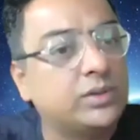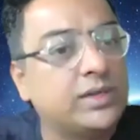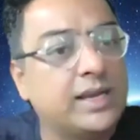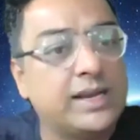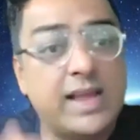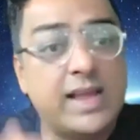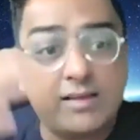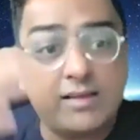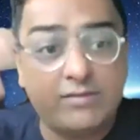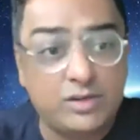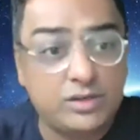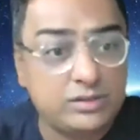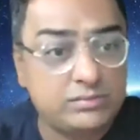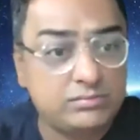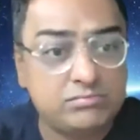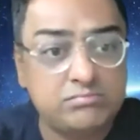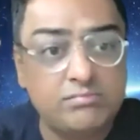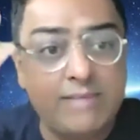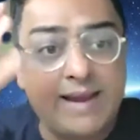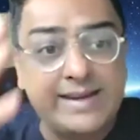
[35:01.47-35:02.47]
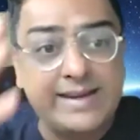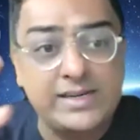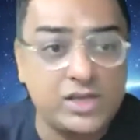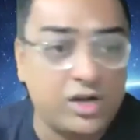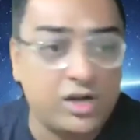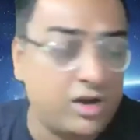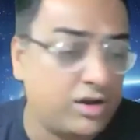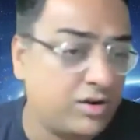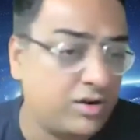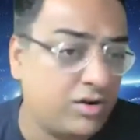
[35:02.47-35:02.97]
can have a
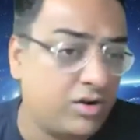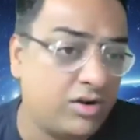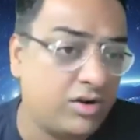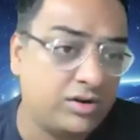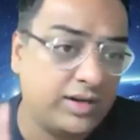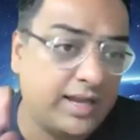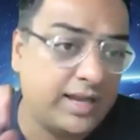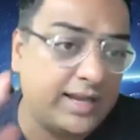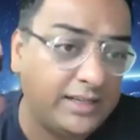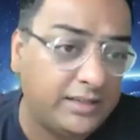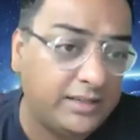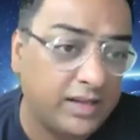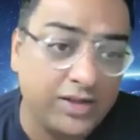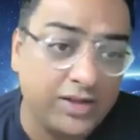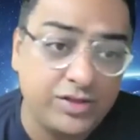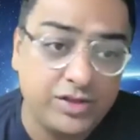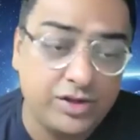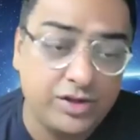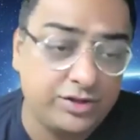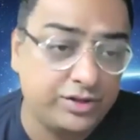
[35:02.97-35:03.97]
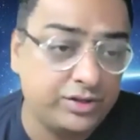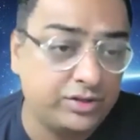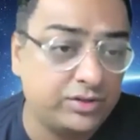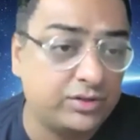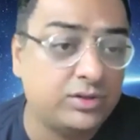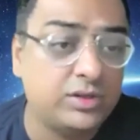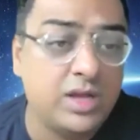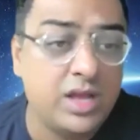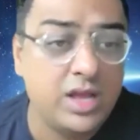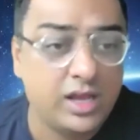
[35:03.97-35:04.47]
mentor or any other, you
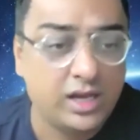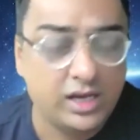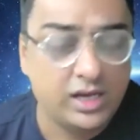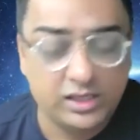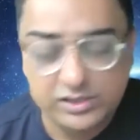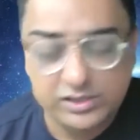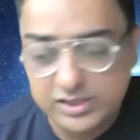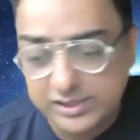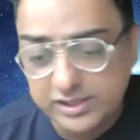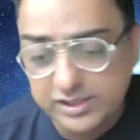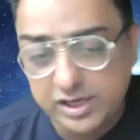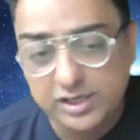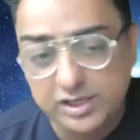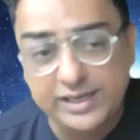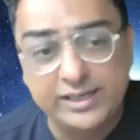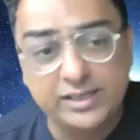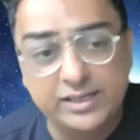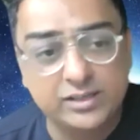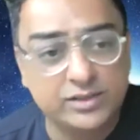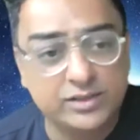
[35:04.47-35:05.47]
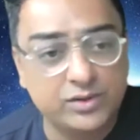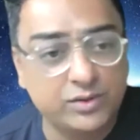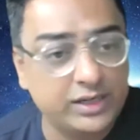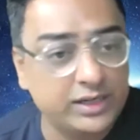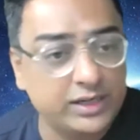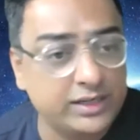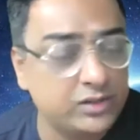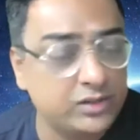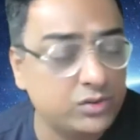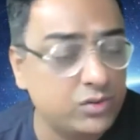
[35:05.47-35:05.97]
know, a senior leader going
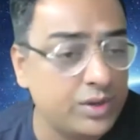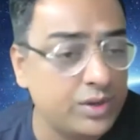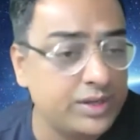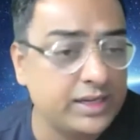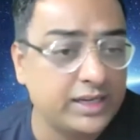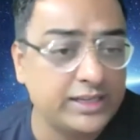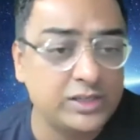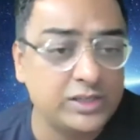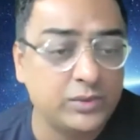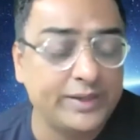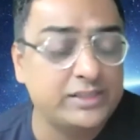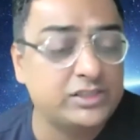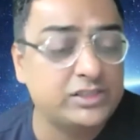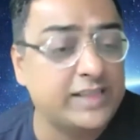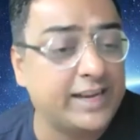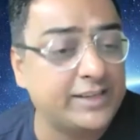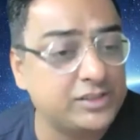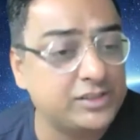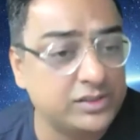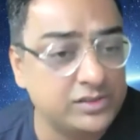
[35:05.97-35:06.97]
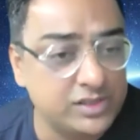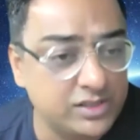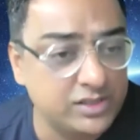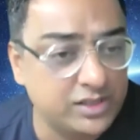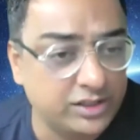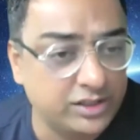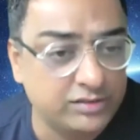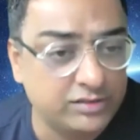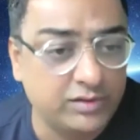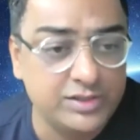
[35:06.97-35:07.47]
and going and doing sessions in the
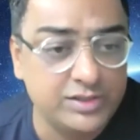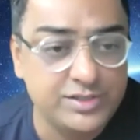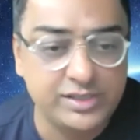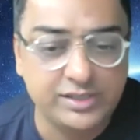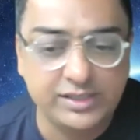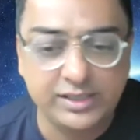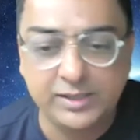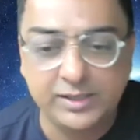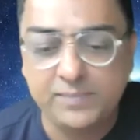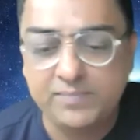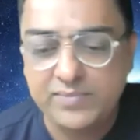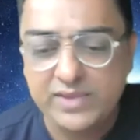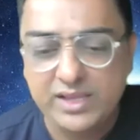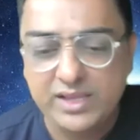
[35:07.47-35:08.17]
university,